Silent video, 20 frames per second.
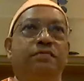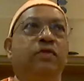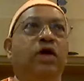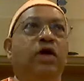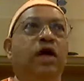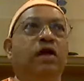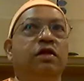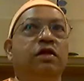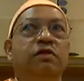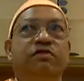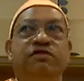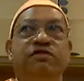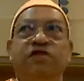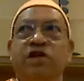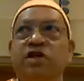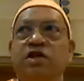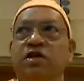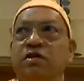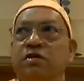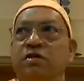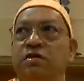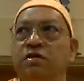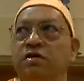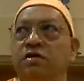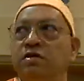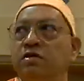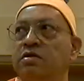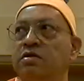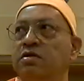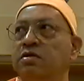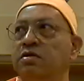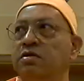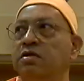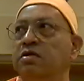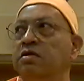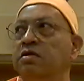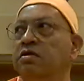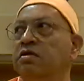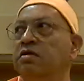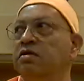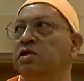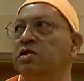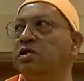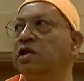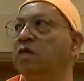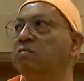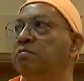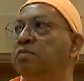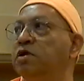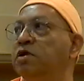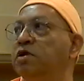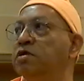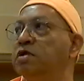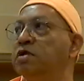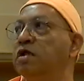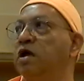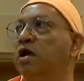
And the first step is